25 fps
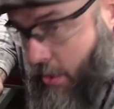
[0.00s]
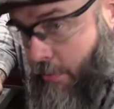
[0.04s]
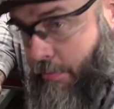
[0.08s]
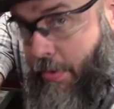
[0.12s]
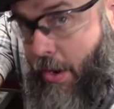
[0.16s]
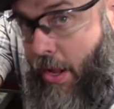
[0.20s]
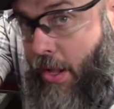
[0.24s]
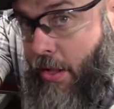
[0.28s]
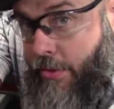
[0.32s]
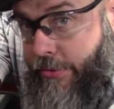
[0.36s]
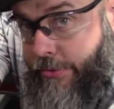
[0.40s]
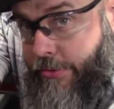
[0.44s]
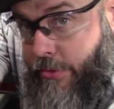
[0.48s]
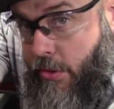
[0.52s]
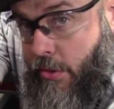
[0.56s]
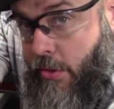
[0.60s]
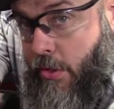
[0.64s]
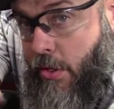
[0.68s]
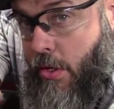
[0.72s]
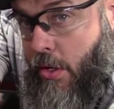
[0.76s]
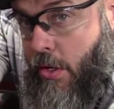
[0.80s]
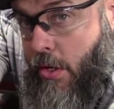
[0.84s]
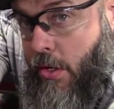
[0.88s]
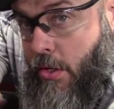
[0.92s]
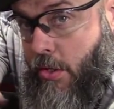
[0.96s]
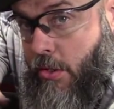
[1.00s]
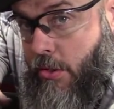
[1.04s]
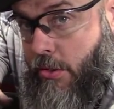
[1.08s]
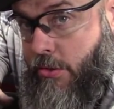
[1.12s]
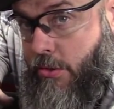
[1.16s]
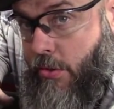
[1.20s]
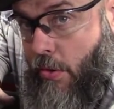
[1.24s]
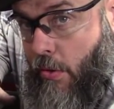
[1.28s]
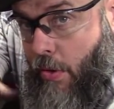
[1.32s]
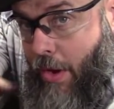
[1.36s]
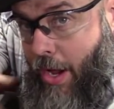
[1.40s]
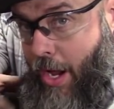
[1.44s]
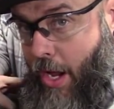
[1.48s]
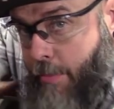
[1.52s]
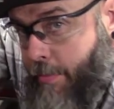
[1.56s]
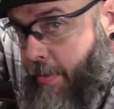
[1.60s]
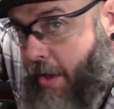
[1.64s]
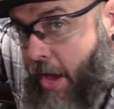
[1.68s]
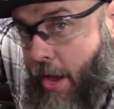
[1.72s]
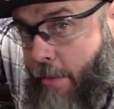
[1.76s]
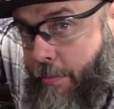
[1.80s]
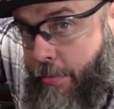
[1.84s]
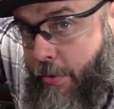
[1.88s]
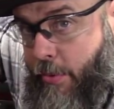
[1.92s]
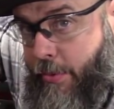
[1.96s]
balancer. So I'm
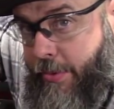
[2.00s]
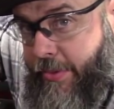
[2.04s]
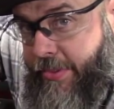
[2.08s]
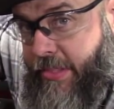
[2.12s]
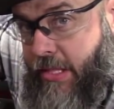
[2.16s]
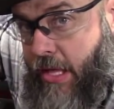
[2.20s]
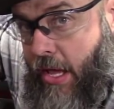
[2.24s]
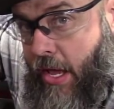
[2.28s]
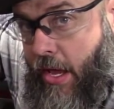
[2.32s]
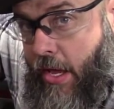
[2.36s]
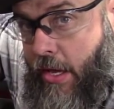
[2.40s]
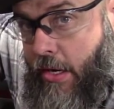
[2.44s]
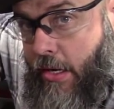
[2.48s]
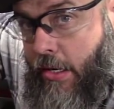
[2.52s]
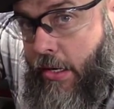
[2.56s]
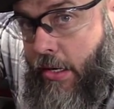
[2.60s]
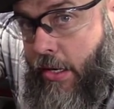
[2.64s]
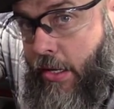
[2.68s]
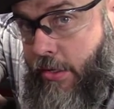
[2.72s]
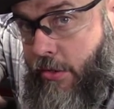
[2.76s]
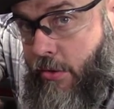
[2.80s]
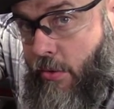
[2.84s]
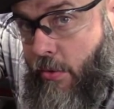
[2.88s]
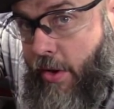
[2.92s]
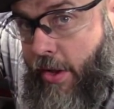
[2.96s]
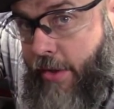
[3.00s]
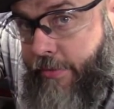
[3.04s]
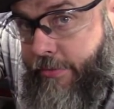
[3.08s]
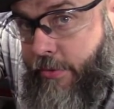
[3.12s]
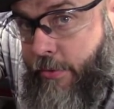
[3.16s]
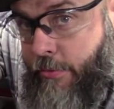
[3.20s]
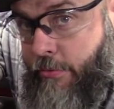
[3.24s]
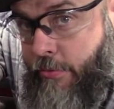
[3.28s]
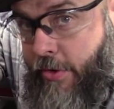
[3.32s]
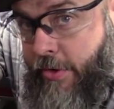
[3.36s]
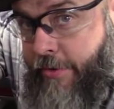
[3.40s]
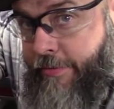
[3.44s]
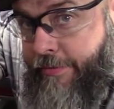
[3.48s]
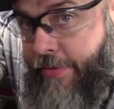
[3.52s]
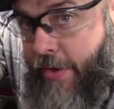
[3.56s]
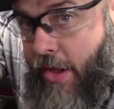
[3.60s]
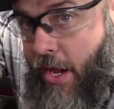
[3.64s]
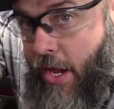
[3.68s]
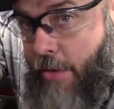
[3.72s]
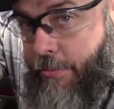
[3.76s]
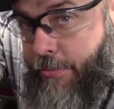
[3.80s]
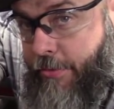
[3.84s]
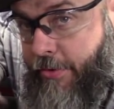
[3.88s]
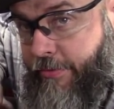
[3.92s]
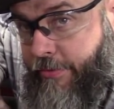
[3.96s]
happy with that, and I don't have to
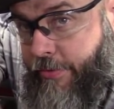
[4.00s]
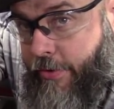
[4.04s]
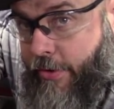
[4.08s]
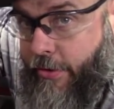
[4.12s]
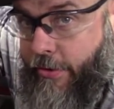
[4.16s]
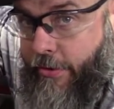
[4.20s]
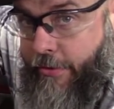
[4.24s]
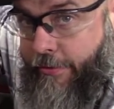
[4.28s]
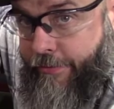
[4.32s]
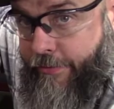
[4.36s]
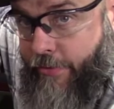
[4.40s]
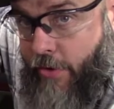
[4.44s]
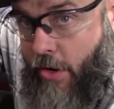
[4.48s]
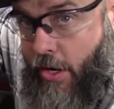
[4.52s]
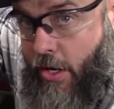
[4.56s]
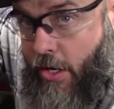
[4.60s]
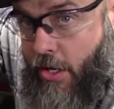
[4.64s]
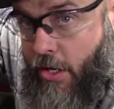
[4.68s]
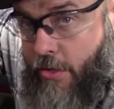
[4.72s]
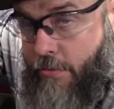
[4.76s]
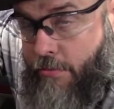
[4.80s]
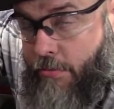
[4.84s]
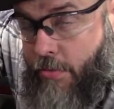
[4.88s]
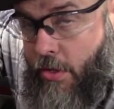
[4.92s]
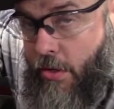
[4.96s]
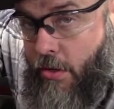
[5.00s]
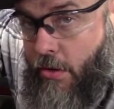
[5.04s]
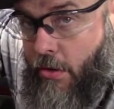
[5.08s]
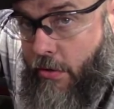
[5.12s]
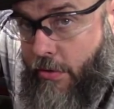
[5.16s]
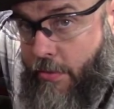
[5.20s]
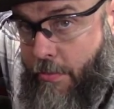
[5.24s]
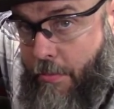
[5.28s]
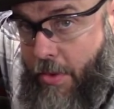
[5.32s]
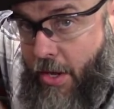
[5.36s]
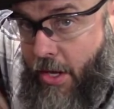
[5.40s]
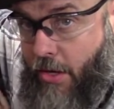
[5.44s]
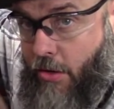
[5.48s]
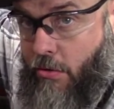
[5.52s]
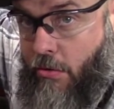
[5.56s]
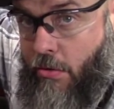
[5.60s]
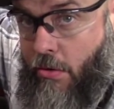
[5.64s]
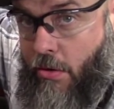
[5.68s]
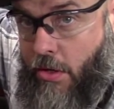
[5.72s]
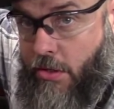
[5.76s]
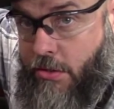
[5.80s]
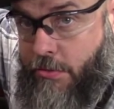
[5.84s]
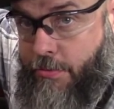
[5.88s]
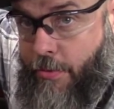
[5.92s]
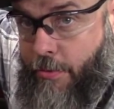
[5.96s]
refab the front of the frame, the main
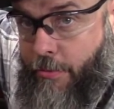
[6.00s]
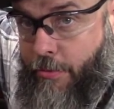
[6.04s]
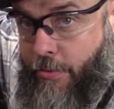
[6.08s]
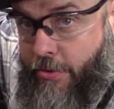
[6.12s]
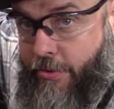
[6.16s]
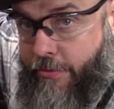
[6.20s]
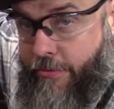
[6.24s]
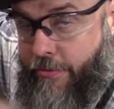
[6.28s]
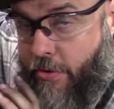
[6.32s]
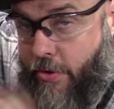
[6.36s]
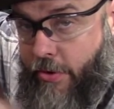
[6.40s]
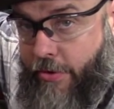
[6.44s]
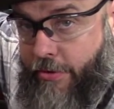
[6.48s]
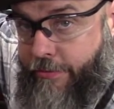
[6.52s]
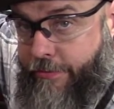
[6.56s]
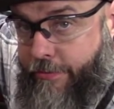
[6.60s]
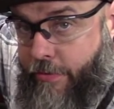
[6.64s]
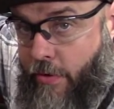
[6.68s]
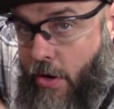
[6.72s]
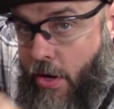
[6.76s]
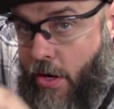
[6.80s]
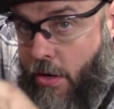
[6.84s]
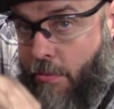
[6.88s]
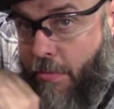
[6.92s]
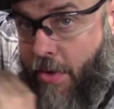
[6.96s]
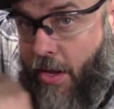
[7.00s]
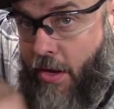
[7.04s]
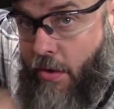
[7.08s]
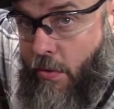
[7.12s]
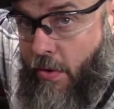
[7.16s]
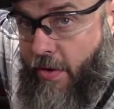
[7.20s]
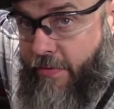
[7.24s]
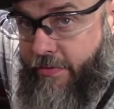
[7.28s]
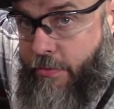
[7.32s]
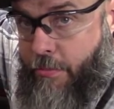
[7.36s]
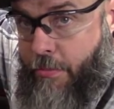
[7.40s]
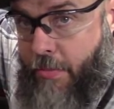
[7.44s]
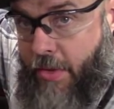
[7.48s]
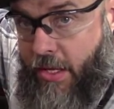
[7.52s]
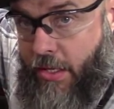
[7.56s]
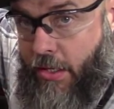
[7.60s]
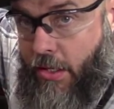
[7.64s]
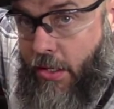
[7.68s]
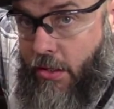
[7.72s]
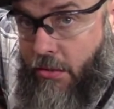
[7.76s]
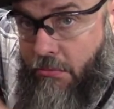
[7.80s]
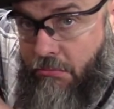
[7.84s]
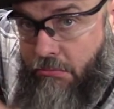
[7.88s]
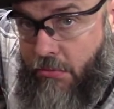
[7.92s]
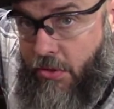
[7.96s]
cross member on the front of the frame. I don't have to make
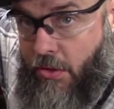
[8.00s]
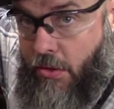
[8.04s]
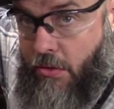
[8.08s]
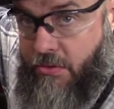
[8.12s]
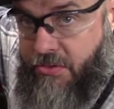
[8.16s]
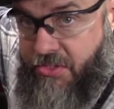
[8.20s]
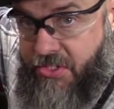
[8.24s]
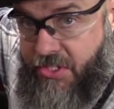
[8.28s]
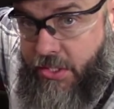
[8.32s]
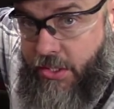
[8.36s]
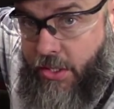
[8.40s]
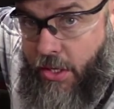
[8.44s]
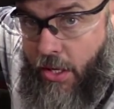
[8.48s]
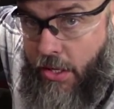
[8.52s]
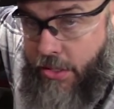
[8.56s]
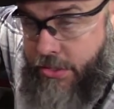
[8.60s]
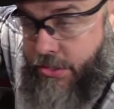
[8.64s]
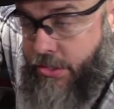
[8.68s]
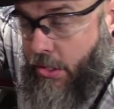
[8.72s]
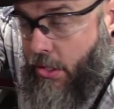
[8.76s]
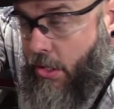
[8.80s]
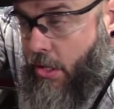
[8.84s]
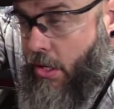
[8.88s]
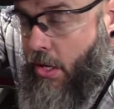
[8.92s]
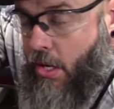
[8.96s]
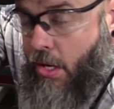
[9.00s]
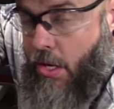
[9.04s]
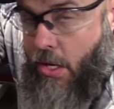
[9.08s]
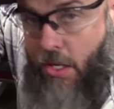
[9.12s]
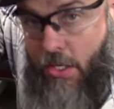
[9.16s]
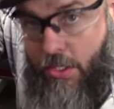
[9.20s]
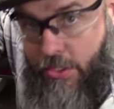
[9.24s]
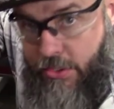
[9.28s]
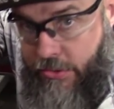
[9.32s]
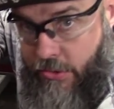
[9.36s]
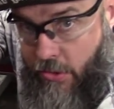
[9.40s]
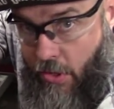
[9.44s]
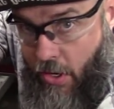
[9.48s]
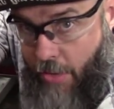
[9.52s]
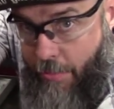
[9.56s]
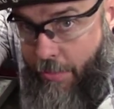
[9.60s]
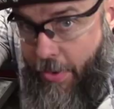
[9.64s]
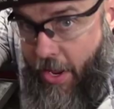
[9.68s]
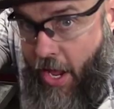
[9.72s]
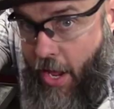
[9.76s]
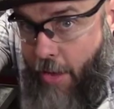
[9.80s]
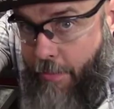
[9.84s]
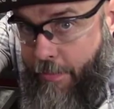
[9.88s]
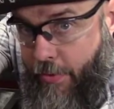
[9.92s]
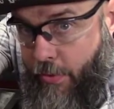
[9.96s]
it, you know, C-notch it. So I'm
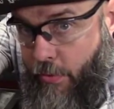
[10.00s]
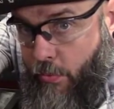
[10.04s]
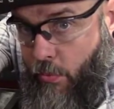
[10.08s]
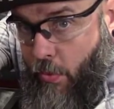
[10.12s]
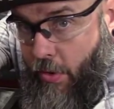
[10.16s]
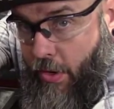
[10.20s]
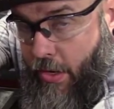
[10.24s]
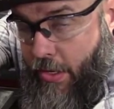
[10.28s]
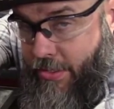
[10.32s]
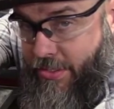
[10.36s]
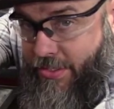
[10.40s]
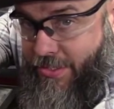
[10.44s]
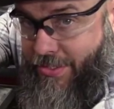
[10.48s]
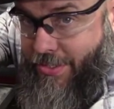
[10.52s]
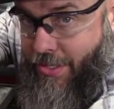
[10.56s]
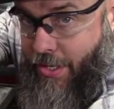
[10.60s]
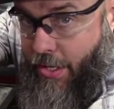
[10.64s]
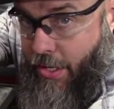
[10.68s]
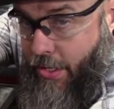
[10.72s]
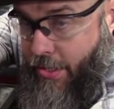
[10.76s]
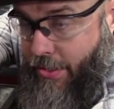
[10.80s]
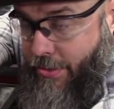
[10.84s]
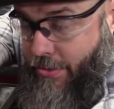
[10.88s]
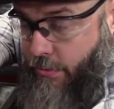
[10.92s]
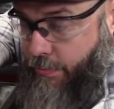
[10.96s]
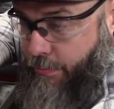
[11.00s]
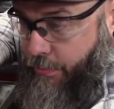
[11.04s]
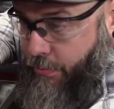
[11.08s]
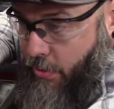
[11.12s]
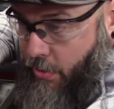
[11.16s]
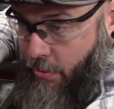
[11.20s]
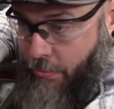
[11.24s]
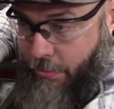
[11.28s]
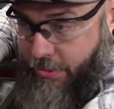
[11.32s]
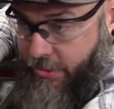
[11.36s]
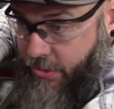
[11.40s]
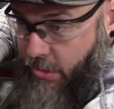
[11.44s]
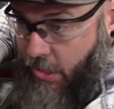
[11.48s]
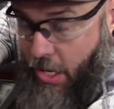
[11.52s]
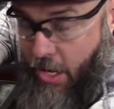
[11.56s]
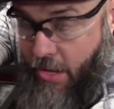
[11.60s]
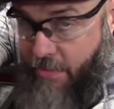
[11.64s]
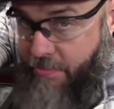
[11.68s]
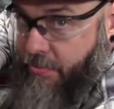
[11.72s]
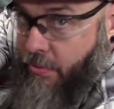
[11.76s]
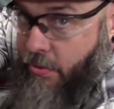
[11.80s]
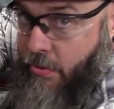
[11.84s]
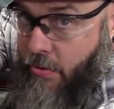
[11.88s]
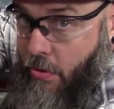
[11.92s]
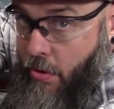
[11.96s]
happy with where it sits, pretty much
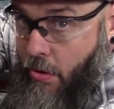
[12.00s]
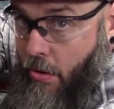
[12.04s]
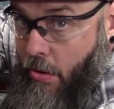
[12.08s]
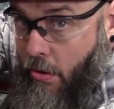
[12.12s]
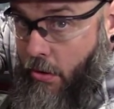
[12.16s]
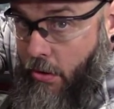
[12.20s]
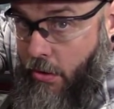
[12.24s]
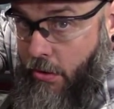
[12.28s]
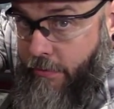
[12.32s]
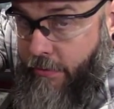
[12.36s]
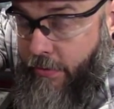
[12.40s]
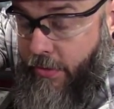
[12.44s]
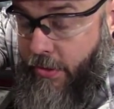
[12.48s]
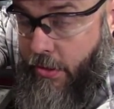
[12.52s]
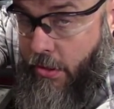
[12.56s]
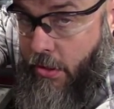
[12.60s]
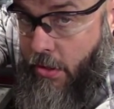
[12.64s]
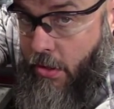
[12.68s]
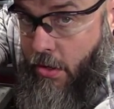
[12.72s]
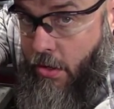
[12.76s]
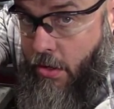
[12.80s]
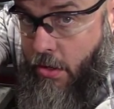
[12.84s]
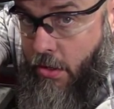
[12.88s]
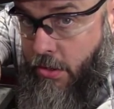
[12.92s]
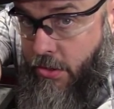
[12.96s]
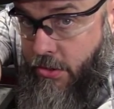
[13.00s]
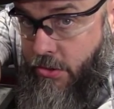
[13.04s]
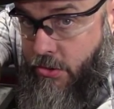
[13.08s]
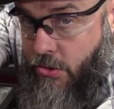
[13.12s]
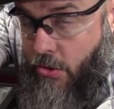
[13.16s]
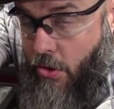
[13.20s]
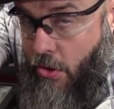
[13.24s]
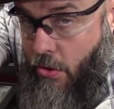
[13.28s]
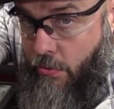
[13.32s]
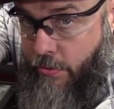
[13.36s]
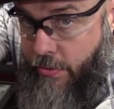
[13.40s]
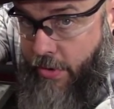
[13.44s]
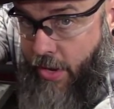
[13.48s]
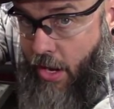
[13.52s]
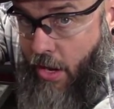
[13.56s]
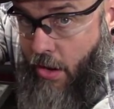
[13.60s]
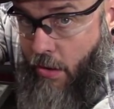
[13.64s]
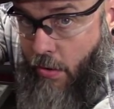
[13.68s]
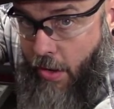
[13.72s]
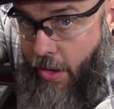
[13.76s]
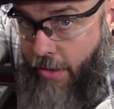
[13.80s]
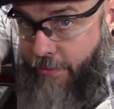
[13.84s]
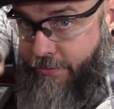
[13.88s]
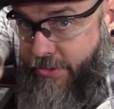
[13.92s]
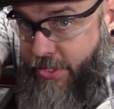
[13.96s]
happy on all of it. So
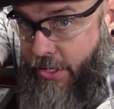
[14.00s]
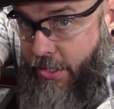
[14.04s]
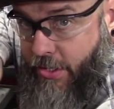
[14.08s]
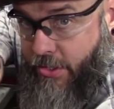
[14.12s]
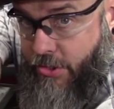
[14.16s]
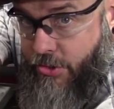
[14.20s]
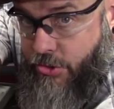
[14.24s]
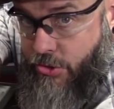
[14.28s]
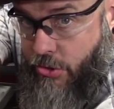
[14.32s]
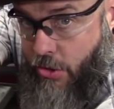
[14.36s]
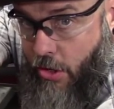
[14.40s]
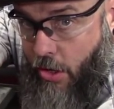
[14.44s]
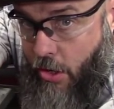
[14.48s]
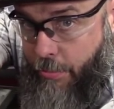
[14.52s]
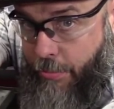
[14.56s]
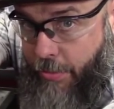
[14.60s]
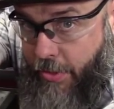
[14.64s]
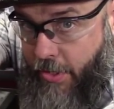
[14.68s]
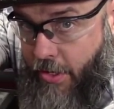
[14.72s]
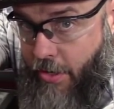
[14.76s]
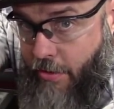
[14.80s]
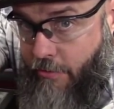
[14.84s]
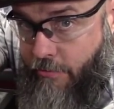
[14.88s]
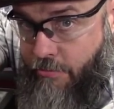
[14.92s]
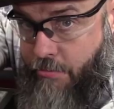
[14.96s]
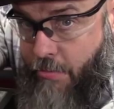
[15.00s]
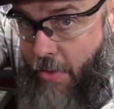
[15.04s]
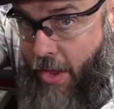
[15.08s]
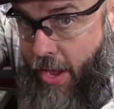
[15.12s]
now I've taken a Sharpie and I've